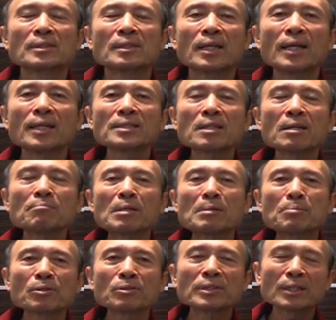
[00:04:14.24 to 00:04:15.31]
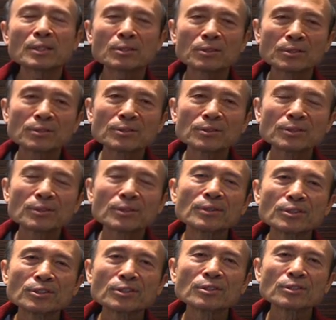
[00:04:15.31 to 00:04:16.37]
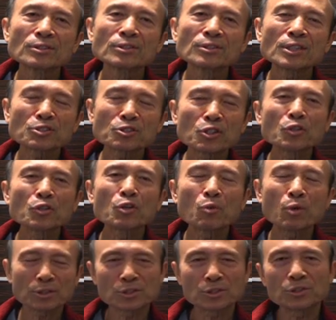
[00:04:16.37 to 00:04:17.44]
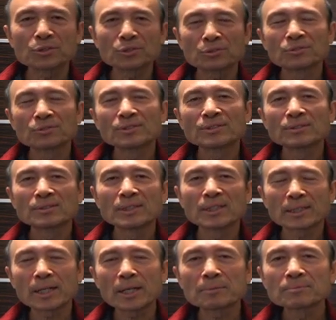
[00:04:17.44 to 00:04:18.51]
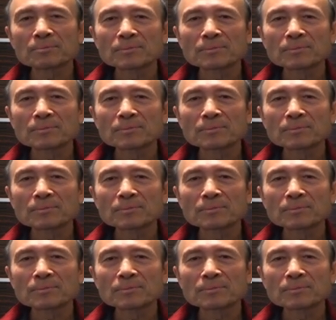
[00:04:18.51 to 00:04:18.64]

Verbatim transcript: and some people they just don't know what to do okay